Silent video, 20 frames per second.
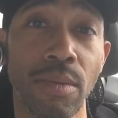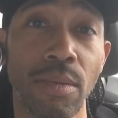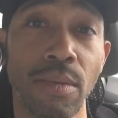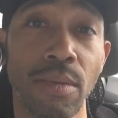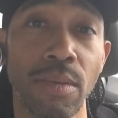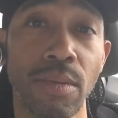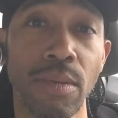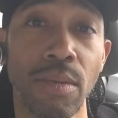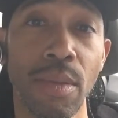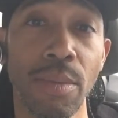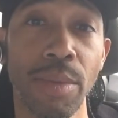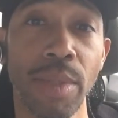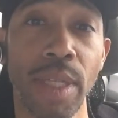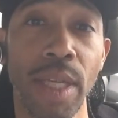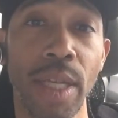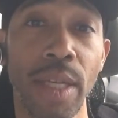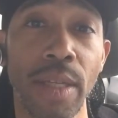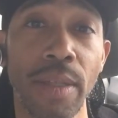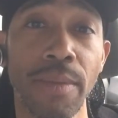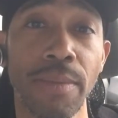you know what I'm
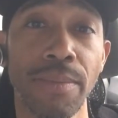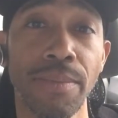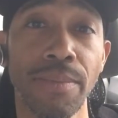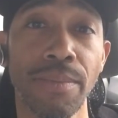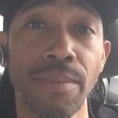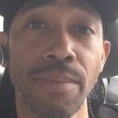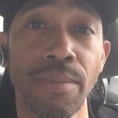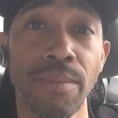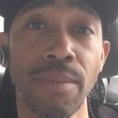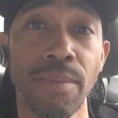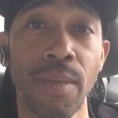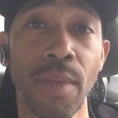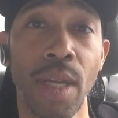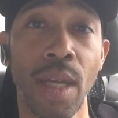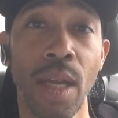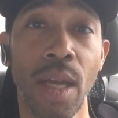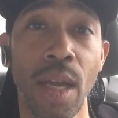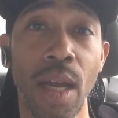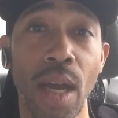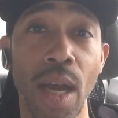saying?
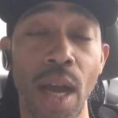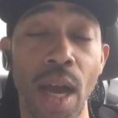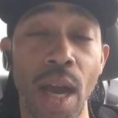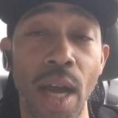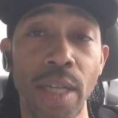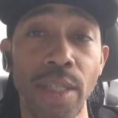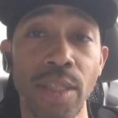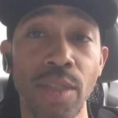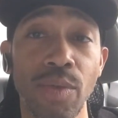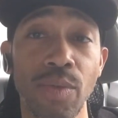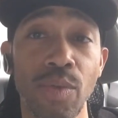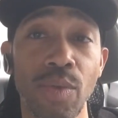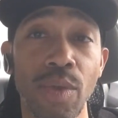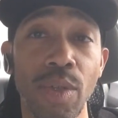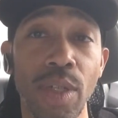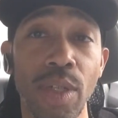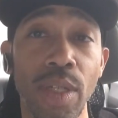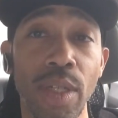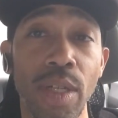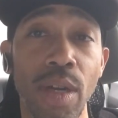I just
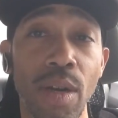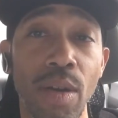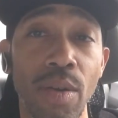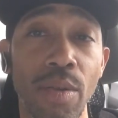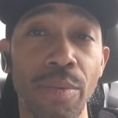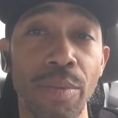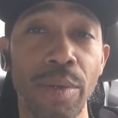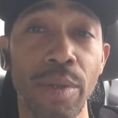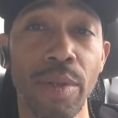really hope